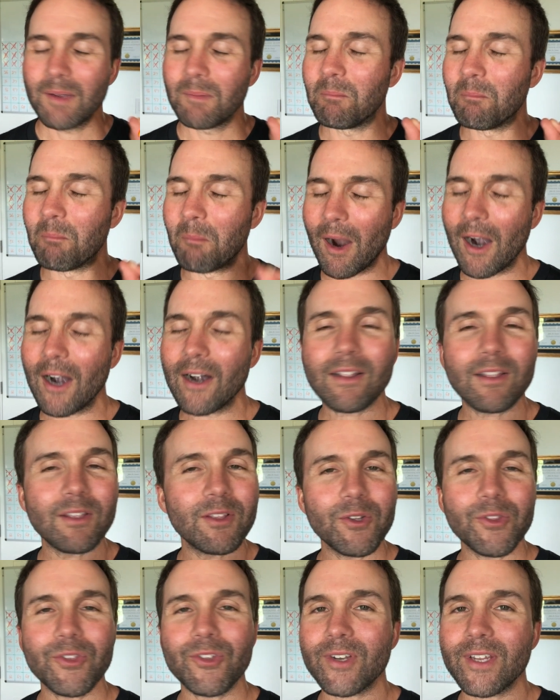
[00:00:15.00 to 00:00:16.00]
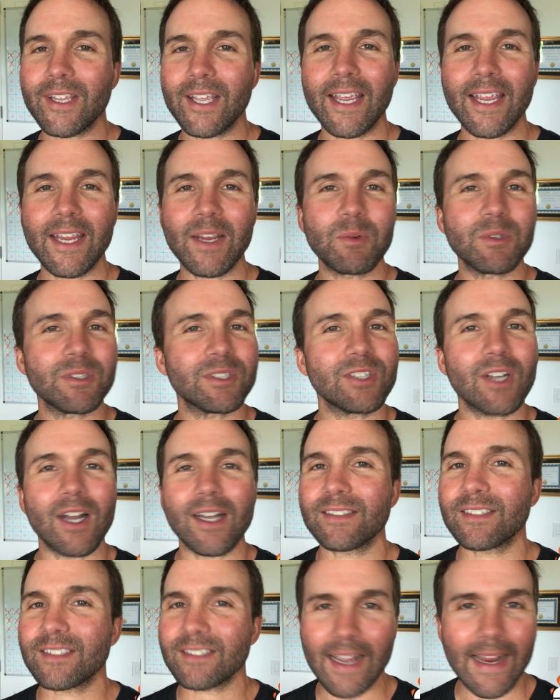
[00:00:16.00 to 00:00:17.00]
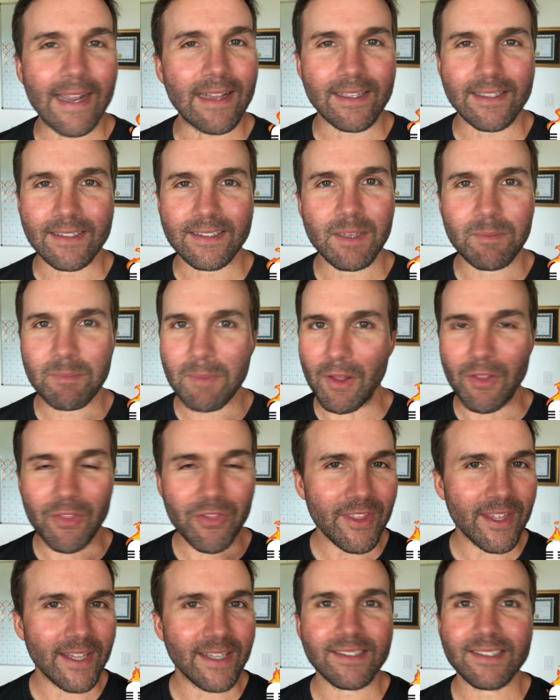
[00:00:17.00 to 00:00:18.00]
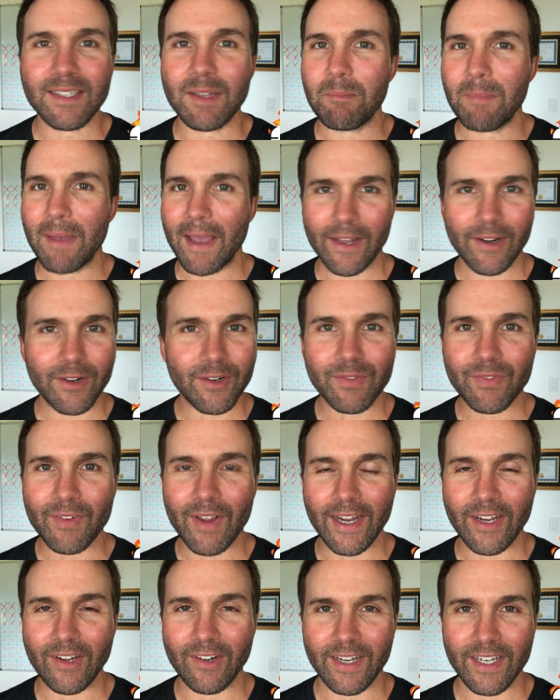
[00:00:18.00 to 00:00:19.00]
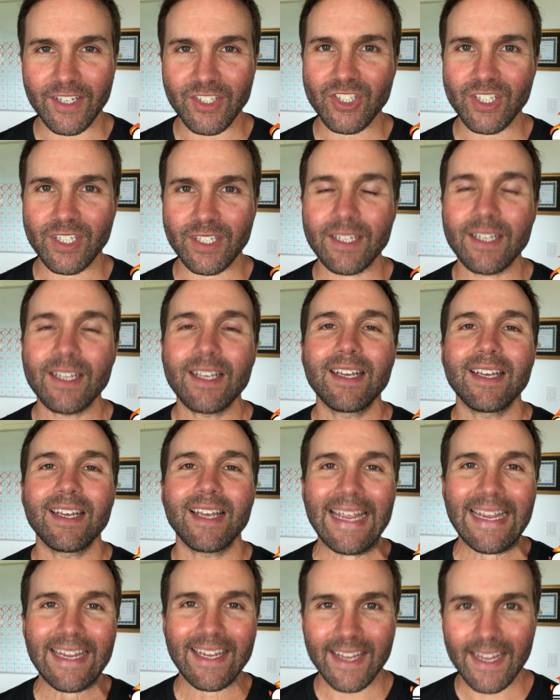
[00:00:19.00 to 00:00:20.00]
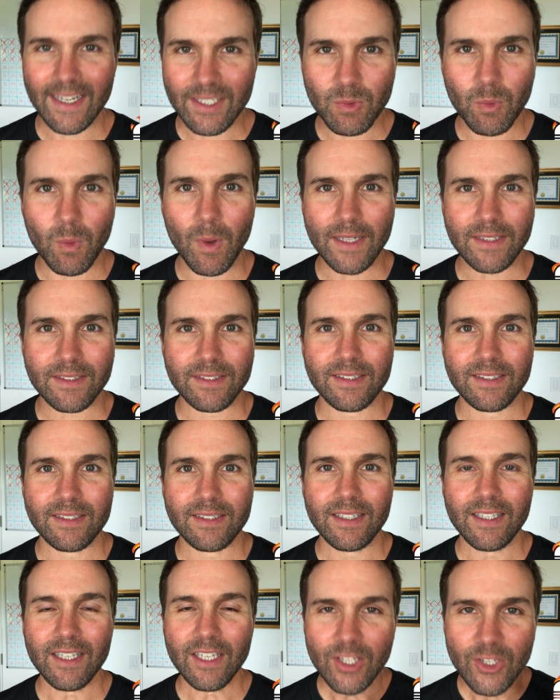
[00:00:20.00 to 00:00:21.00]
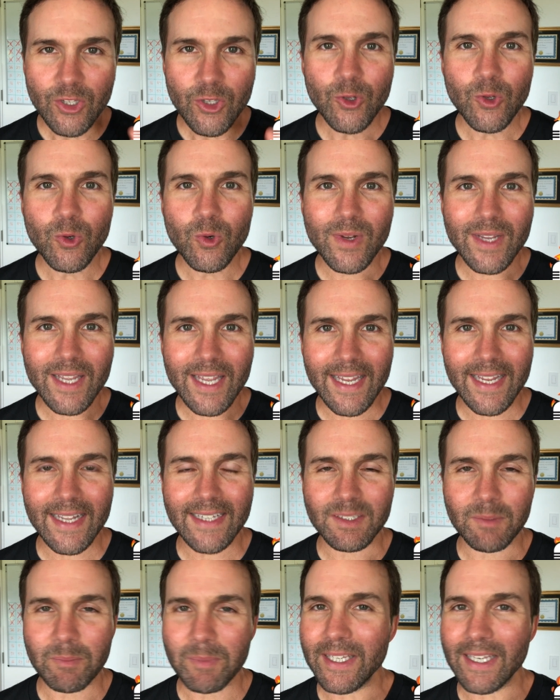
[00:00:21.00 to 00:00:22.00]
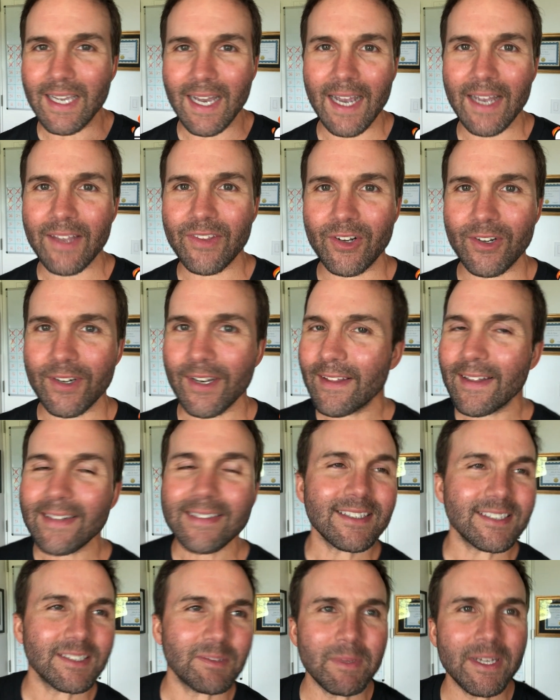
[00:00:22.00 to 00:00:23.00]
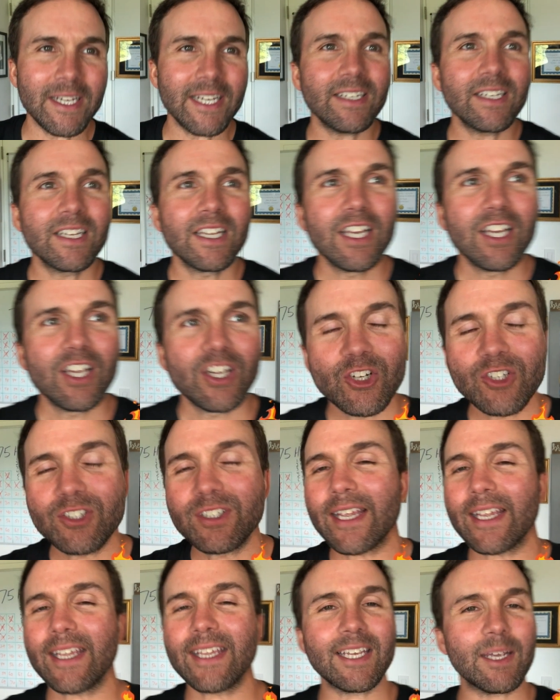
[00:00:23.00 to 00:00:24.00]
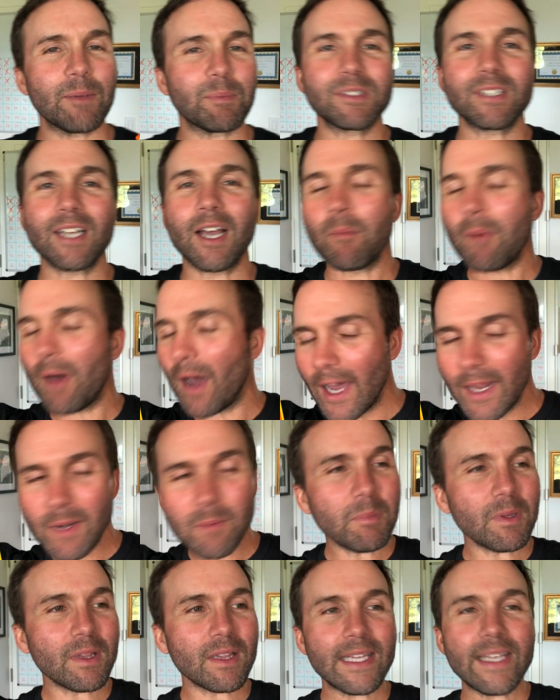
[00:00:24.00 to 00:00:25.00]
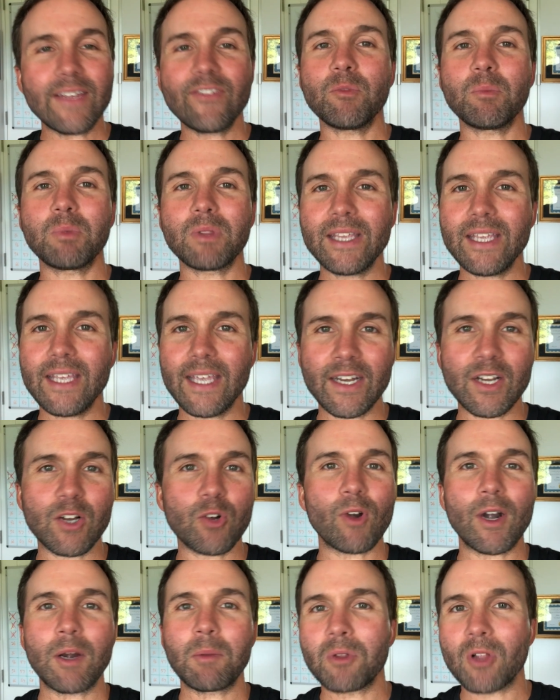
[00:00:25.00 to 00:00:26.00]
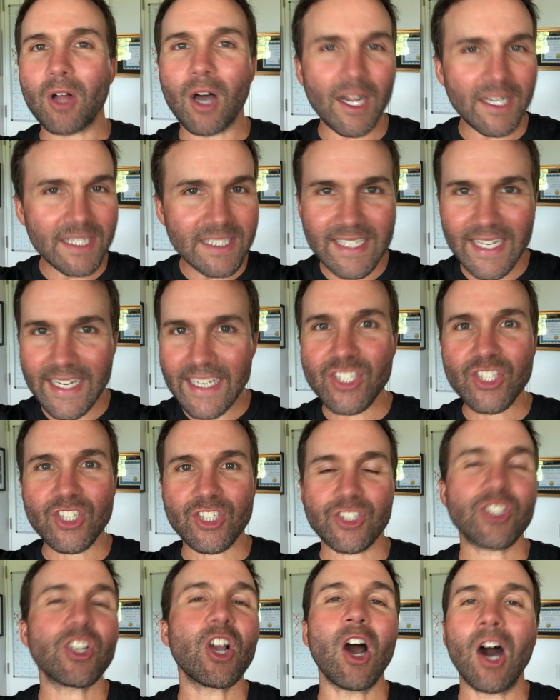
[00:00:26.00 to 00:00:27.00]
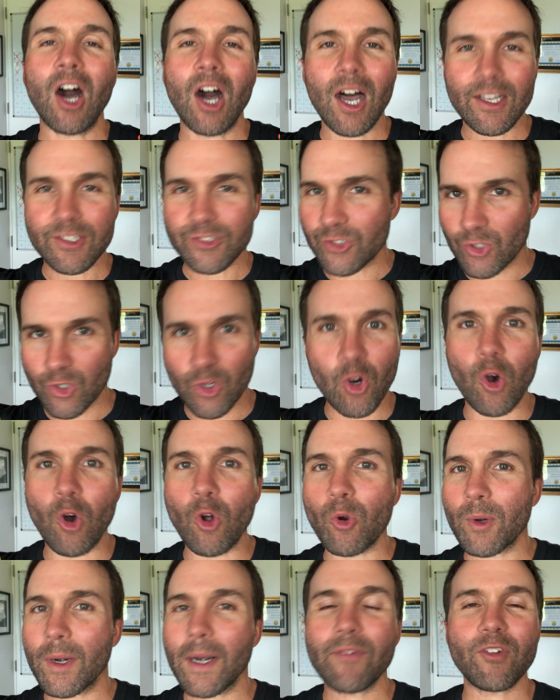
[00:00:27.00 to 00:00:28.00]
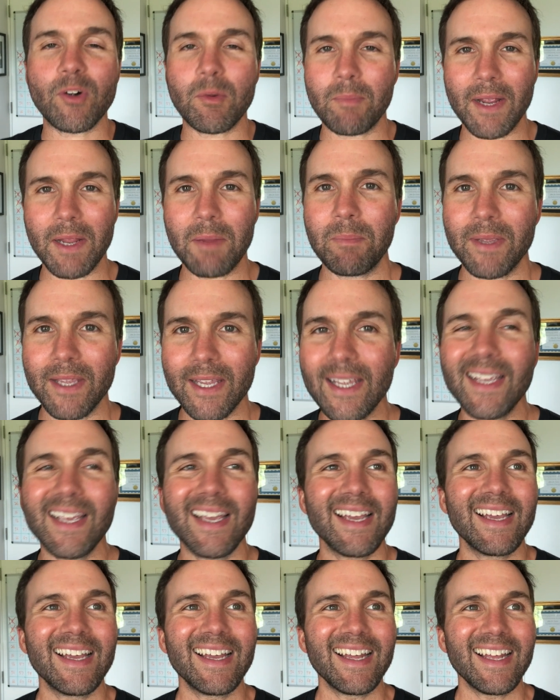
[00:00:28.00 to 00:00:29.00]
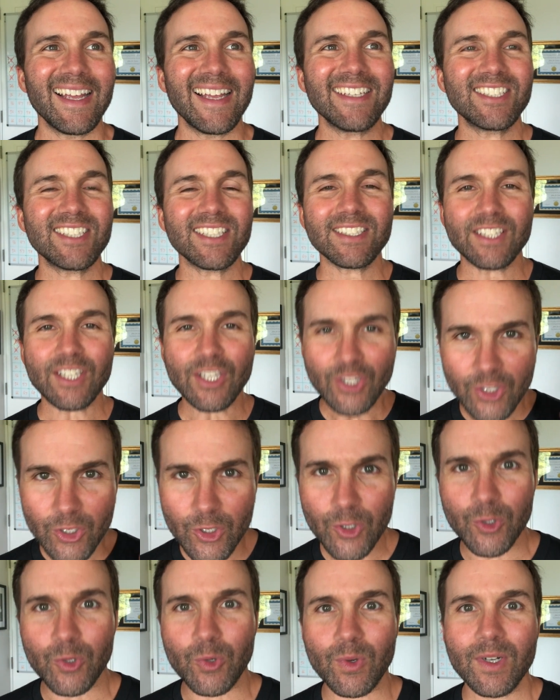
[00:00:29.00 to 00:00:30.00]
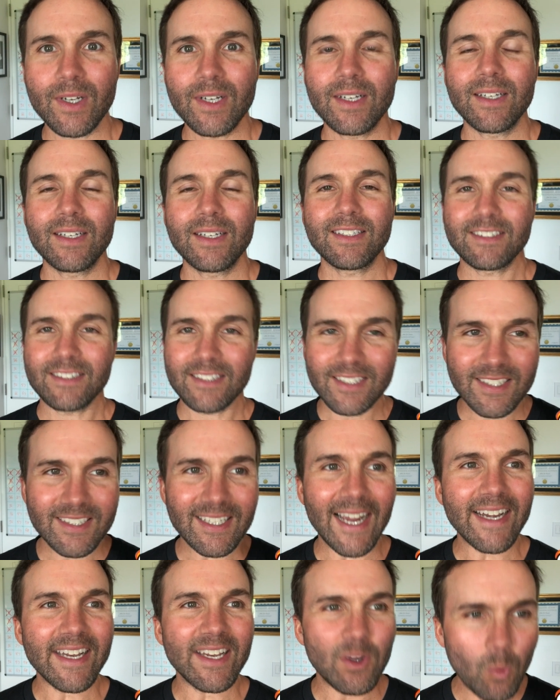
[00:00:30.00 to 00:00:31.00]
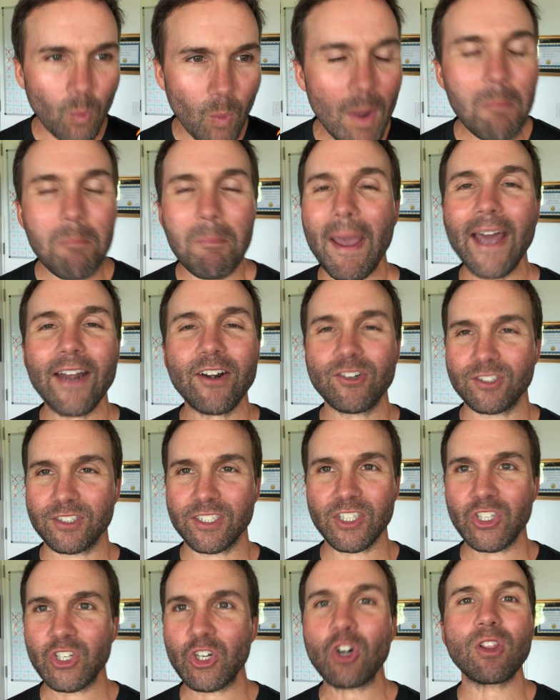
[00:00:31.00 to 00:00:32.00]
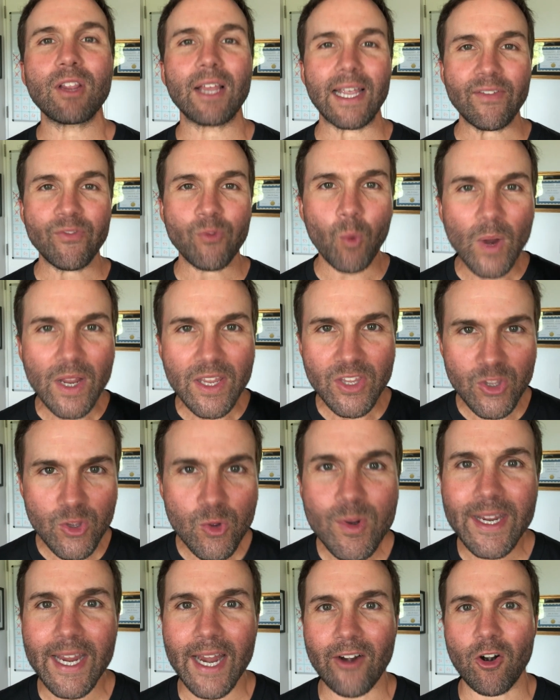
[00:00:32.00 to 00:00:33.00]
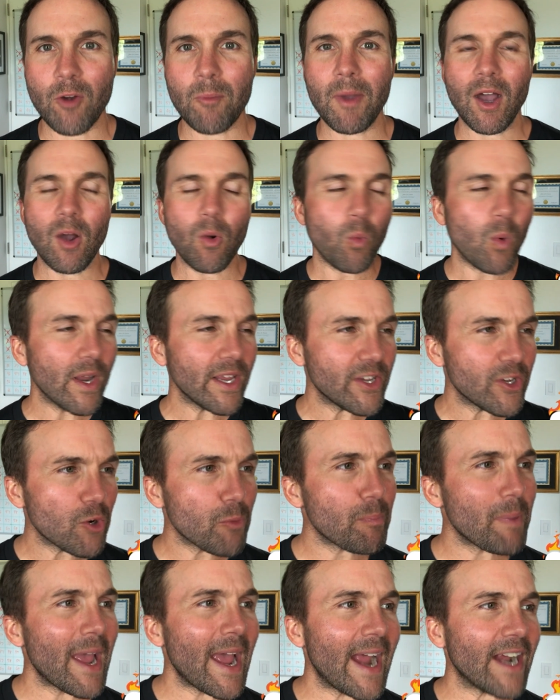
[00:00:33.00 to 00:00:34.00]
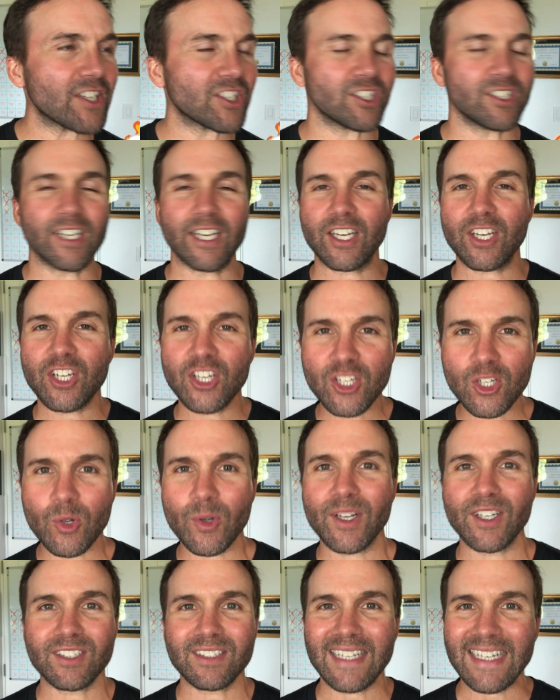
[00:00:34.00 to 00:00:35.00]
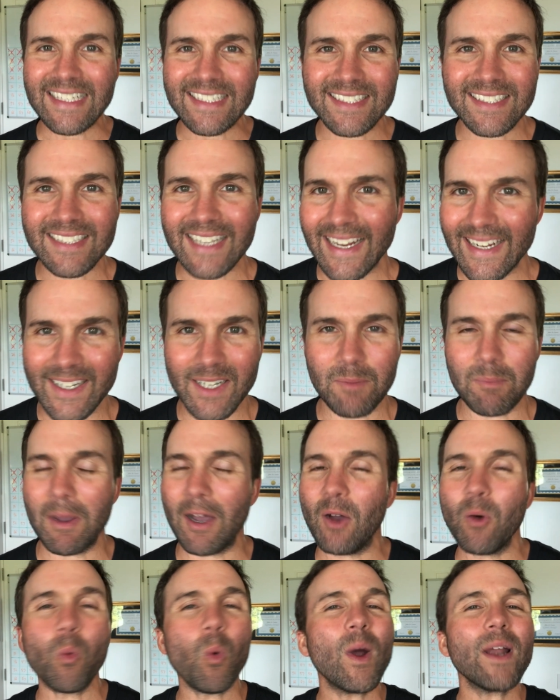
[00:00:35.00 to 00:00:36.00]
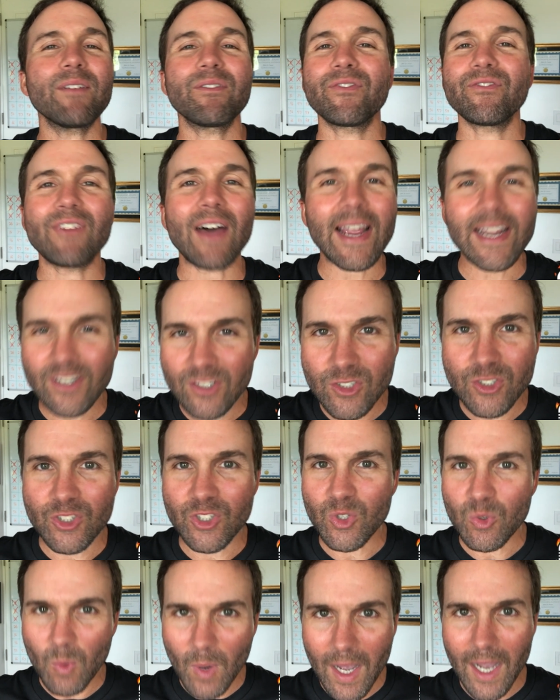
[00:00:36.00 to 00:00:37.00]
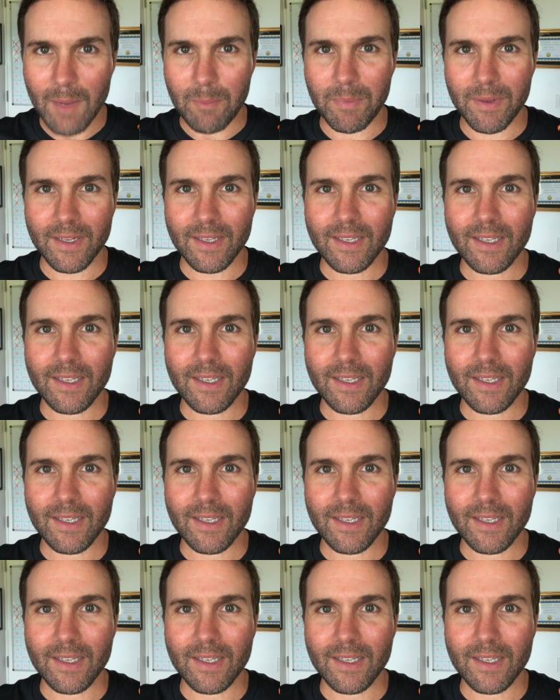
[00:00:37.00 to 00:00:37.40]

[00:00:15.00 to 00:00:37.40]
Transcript: Martin Luther King was not silent about things that mattered, Fire Nation. And guess what? You can't be either. Now, that doesn't mean you're taking up some unbelievably incredible, audacious cause or goal, whatever it might be. It's just you deciding what matters in your life, what you care about, what you're passionate, curious, excited about, what fires you up.